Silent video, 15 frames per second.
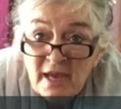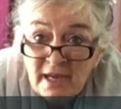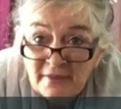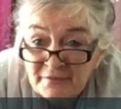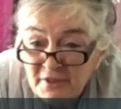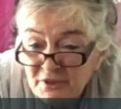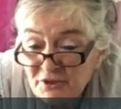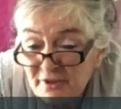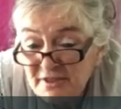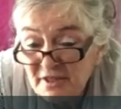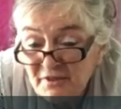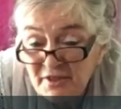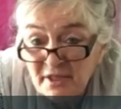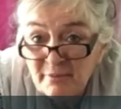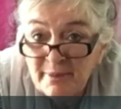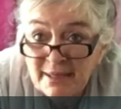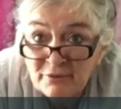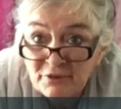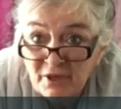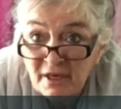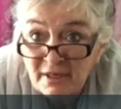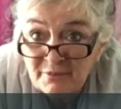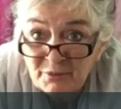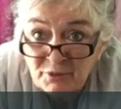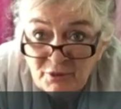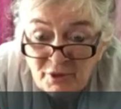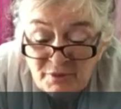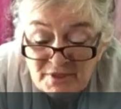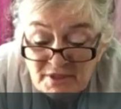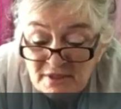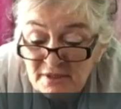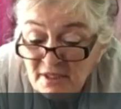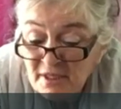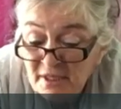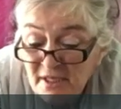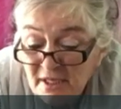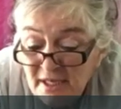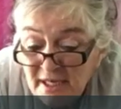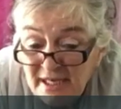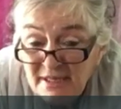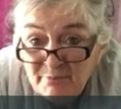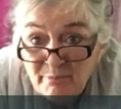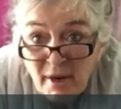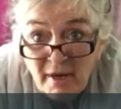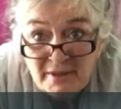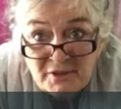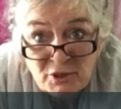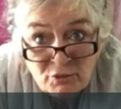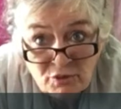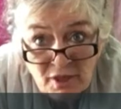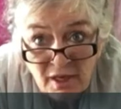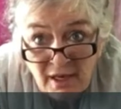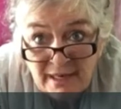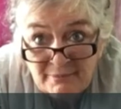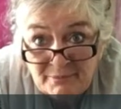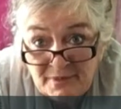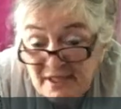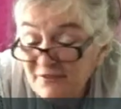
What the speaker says: And the interesting thing about thyme, you know, is it buys you time.